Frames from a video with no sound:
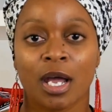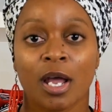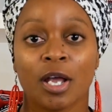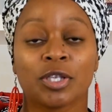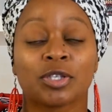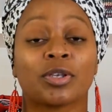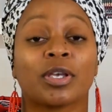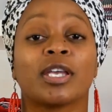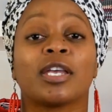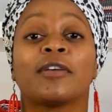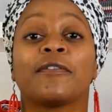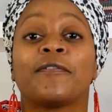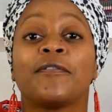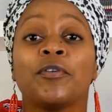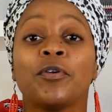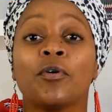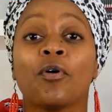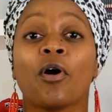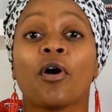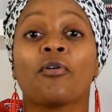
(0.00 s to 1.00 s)
So if
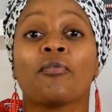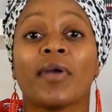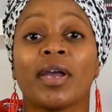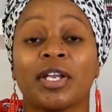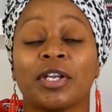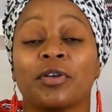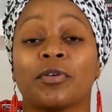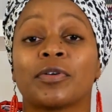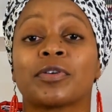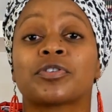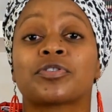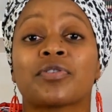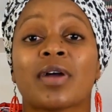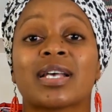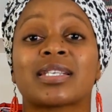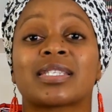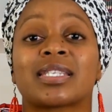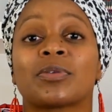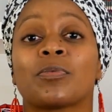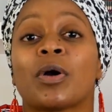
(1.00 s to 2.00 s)
you already don't
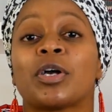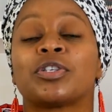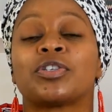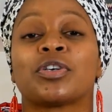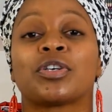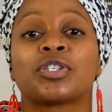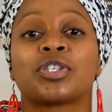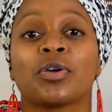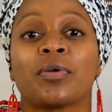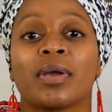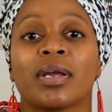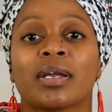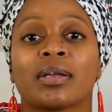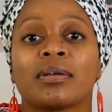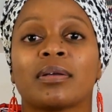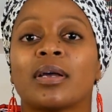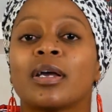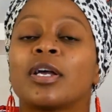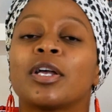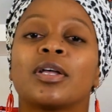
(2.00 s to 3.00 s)
trust in what you're
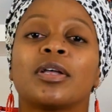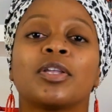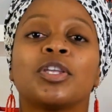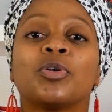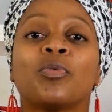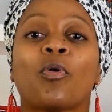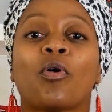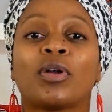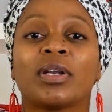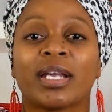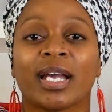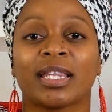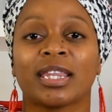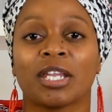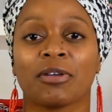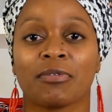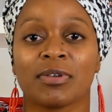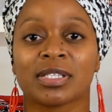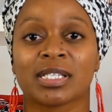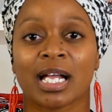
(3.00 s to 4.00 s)
doing, you won't get
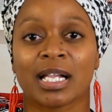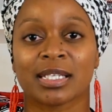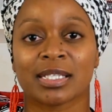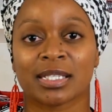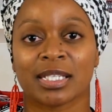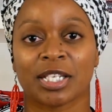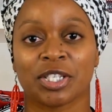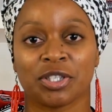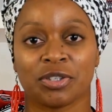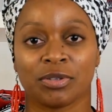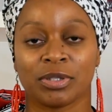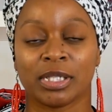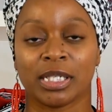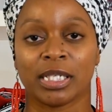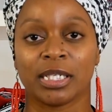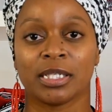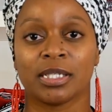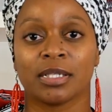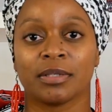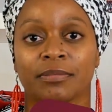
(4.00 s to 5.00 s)
the results that you need.